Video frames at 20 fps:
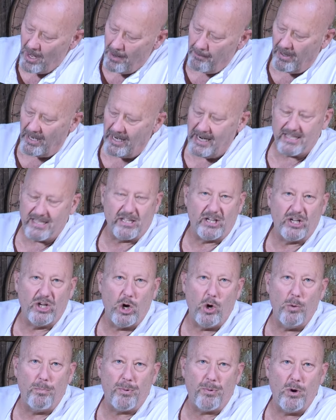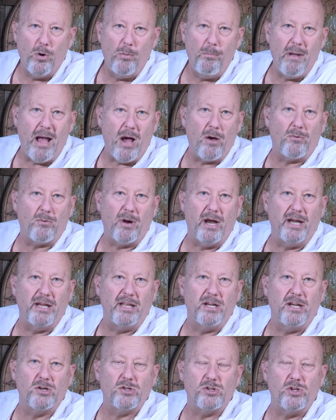but it has a GoPro mount right
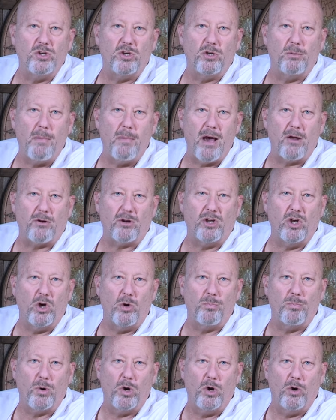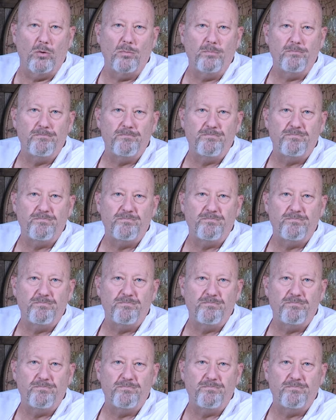here so you can mount a GoPro.